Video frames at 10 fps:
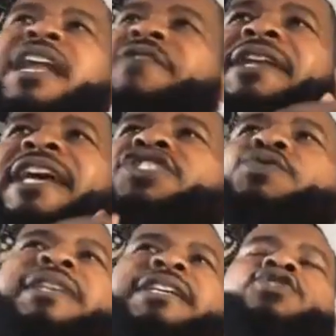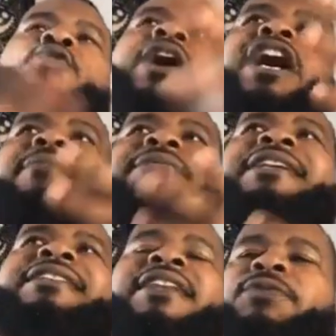whenever they do these crimes,
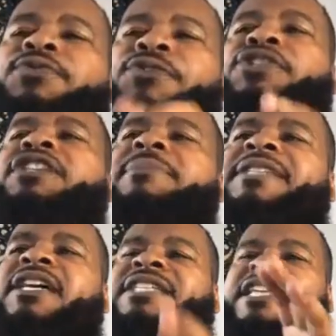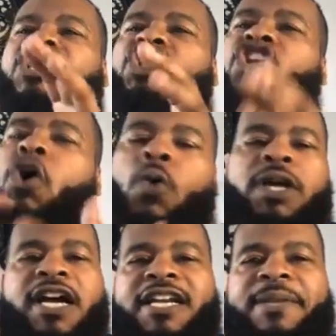they refer to themselves as the
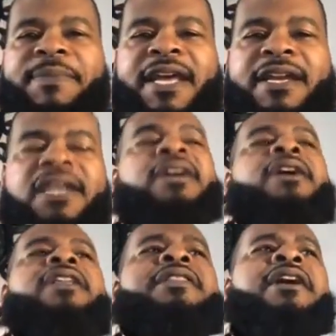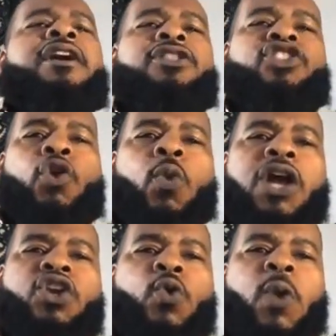lone gunman, the
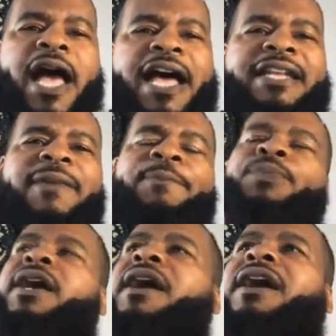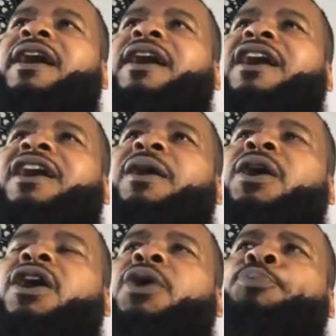one who had
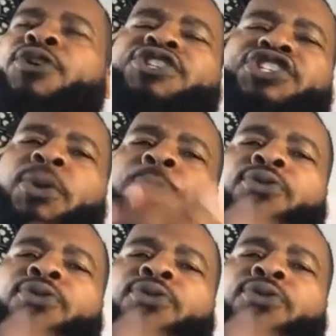personal